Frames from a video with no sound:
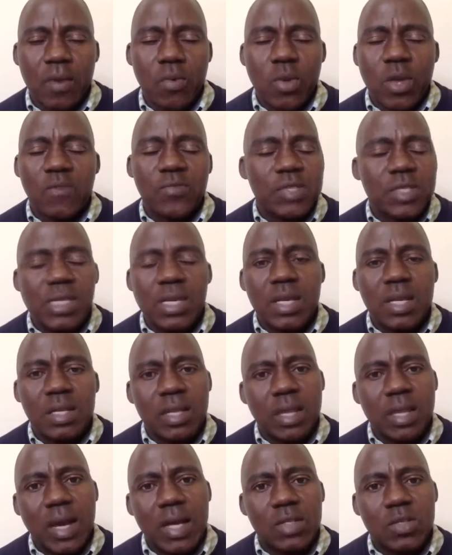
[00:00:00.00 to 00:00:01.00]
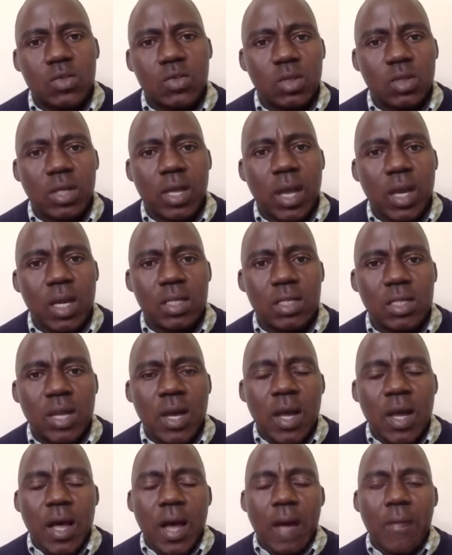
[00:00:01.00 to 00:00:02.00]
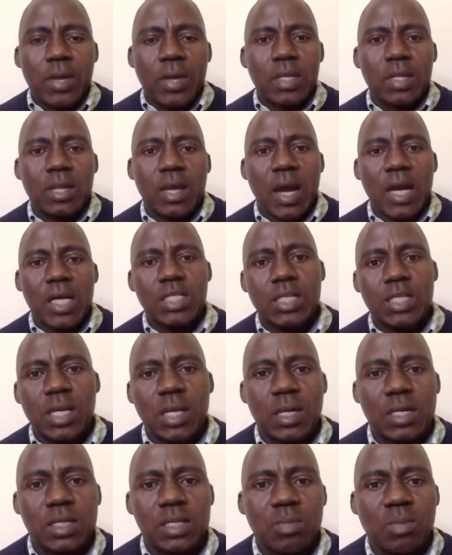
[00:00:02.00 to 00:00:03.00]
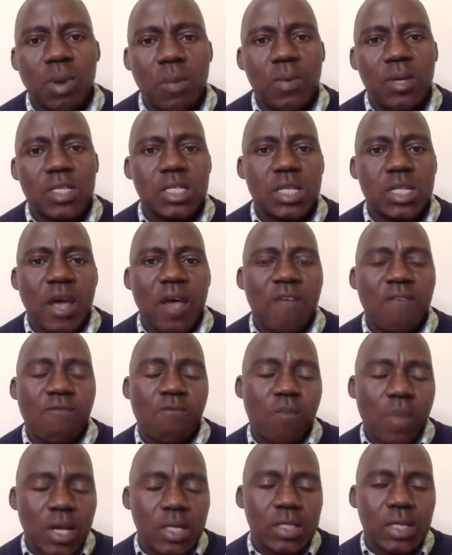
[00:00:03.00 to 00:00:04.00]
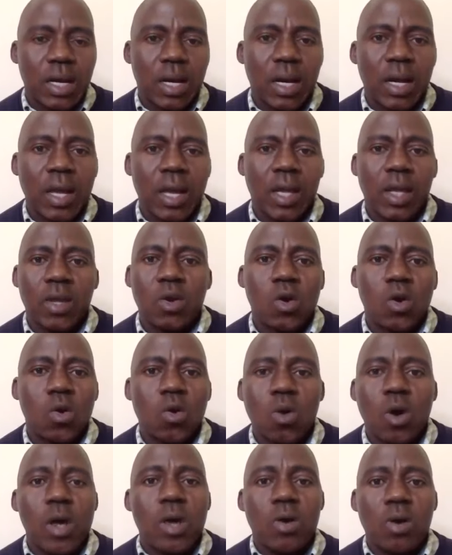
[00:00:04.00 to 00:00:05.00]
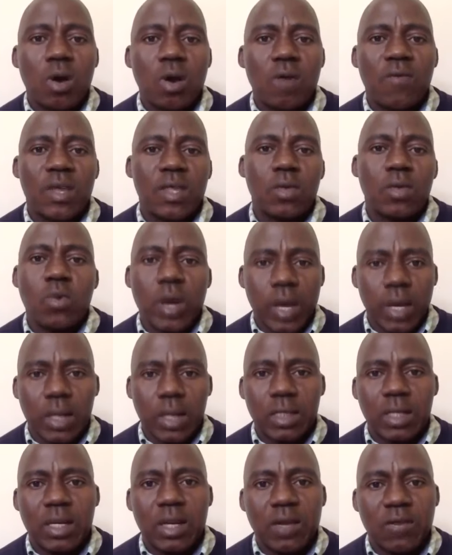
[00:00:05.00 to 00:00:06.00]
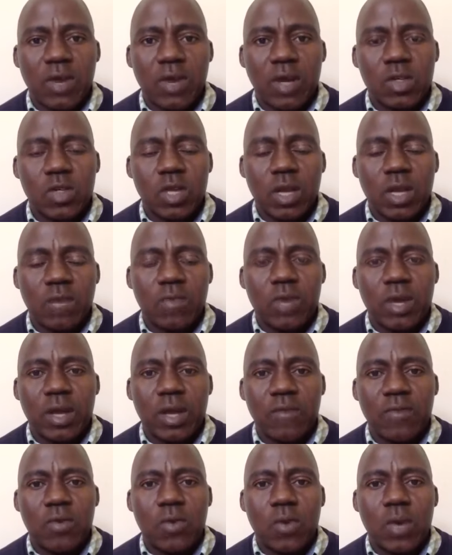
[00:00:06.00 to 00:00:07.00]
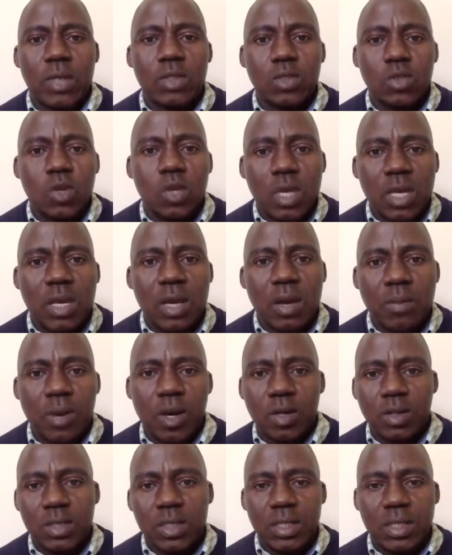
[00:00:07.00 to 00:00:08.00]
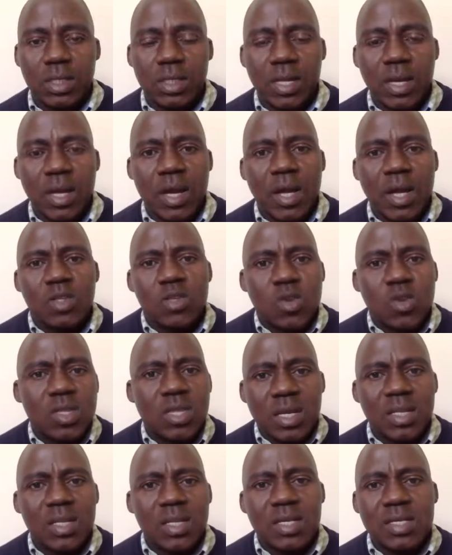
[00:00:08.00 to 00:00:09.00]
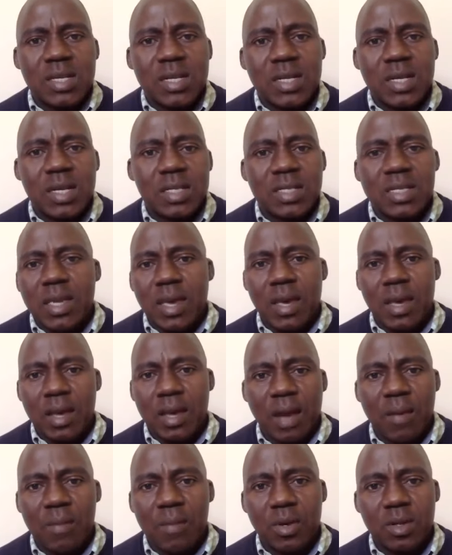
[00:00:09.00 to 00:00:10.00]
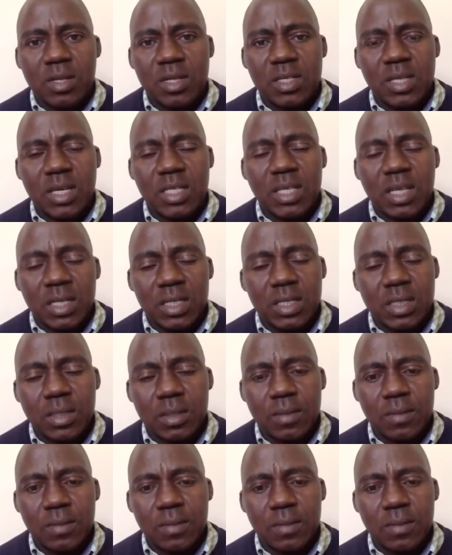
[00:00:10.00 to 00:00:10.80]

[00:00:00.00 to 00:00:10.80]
We have seen in the last 2 days, I mean, the hashtag Zimbabweans Lives Matter, you know, going all over the world and everyone talking about it. Do you think these leaders care about these hashtags?